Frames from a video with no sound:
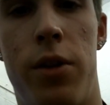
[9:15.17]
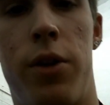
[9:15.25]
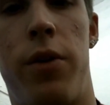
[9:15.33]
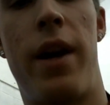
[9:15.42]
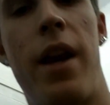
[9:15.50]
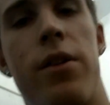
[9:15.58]
are a
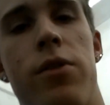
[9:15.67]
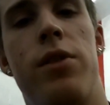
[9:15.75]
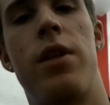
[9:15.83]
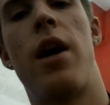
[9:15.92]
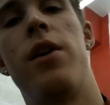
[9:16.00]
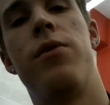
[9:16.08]
great
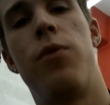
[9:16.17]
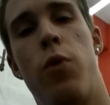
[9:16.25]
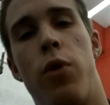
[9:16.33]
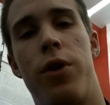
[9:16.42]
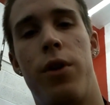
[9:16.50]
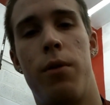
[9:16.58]
exercise
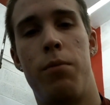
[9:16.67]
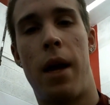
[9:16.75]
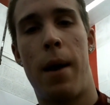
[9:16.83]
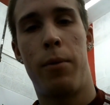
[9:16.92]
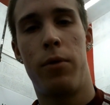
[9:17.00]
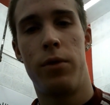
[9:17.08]
for your
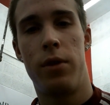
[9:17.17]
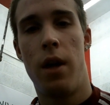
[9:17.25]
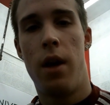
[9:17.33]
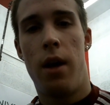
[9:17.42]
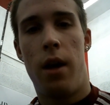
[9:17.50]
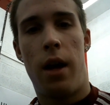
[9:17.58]
abdominals,
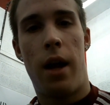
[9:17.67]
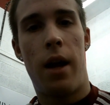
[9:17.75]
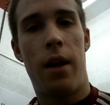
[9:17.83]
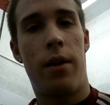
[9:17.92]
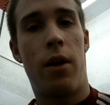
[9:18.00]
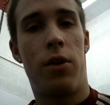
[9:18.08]

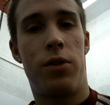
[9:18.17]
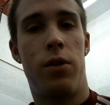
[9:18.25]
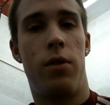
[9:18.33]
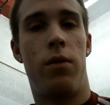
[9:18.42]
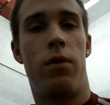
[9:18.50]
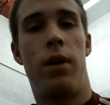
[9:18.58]
and they
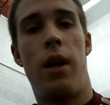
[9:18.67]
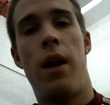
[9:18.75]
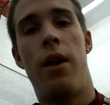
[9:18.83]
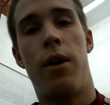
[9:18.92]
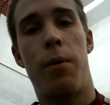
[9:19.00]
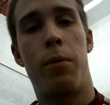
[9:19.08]
also
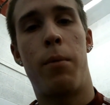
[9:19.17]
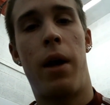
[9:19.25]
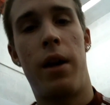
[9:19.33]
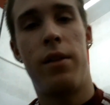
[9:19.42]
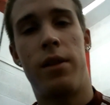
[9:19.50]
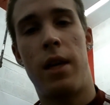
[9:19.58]
hit your upper
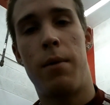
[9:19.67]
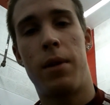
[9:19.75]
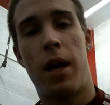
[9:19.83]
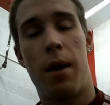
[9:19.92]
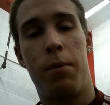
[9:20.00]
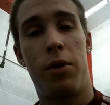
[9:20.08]
body at the same
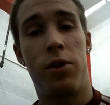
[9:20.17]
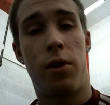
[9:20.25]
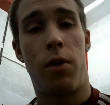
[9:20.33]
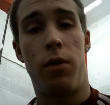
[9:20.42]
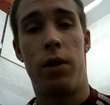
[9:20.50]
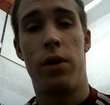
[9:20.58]
time because you're
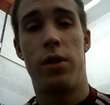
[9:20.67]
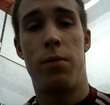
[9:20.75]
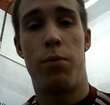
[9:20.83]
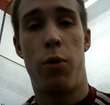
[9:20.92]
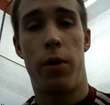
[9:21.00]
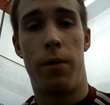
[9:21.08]
holding a
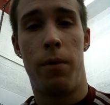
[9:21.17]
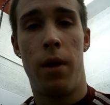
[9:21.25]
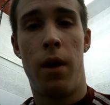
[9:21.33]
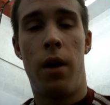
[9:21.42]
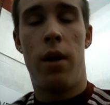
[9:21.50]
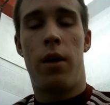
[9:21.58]
support.
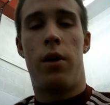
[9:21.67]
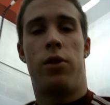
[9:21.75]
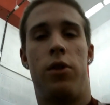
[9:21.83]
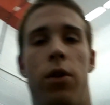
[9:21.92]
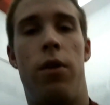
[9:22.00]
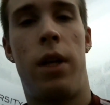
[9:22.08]

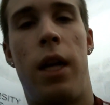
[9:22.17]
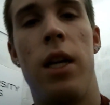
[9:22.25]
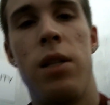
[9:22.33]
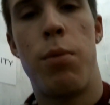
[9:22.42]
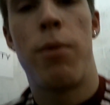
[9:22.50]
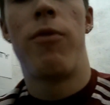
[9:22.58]
So the
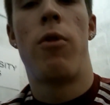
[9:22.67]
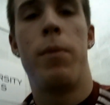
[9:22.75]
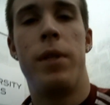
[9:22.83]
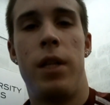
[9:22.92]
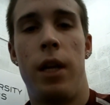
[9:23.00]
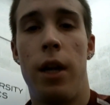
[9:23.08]
keys of
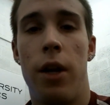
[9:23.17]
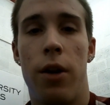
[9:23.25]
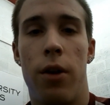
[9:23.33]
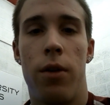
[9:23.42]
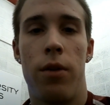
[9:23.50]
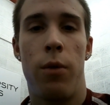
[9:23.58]
performance
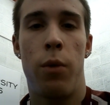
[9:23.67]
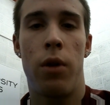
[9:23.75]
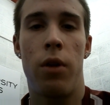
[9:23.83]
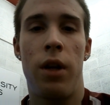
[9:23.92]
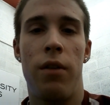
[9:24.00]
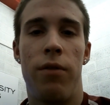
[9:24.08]
here that we're
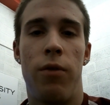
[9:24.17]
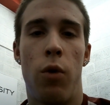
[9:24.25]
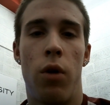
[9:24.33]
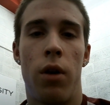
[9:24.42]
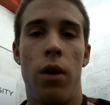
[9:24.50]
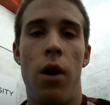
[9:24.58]
looking
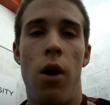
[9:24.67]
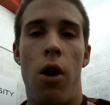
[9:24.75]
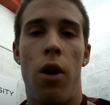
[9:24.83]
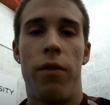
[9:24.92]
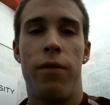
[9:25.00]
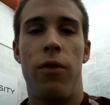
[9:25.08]
for
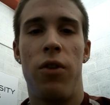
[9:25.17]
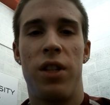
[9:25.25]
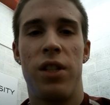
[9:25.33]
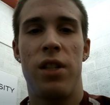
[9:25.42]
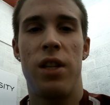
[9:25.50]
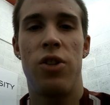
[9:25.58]
are full
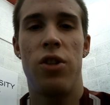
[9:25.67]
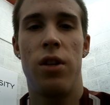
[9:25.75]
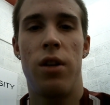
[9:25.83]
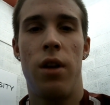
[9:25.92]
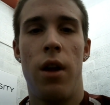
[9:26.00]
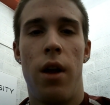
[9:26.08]

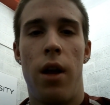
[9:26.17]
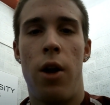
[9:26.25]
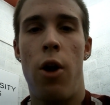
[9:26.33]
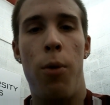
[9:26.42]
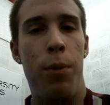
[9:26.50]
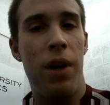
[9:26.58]
extension
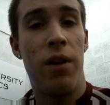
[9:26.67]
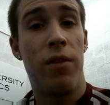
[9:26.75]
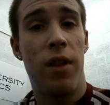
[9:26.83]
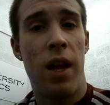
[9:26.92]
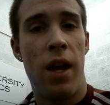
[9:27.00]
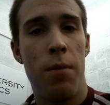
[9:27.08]
and opening
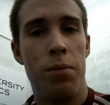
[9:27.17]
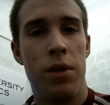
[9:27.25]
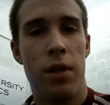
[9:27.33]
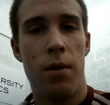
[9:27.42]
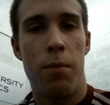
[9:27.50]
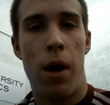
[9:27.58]
of the
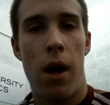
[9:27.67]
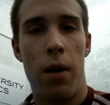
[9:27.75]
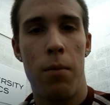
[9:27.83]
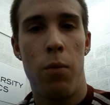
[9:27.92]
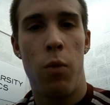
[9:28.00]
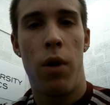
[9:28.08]
hips at the
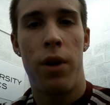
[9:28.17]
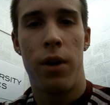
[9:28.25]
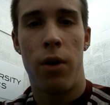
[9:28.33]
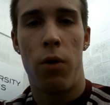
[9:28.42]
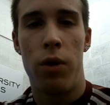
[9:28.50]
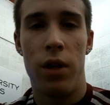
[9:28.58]
bottom while you're
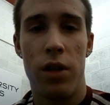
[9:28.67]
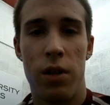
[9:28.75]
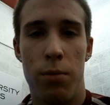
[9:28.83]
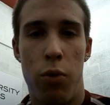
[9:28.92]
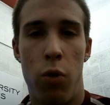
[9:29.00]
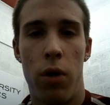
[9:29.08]
holding a
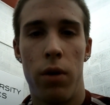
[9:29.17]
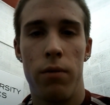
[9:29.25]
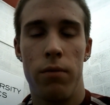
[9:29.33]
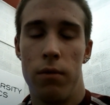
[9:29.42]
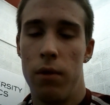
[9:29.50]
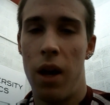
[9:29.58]
support,
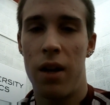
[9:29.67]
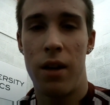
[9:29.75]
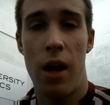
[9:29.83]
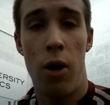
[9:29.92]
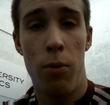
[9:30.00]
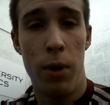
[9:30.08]

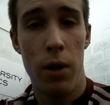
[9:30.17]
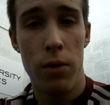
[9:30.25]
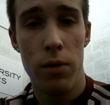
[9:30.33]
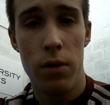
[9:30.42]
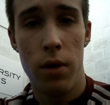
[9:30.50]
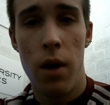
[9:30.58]
locked
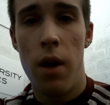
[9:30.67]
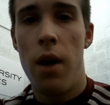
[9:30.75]
elbows,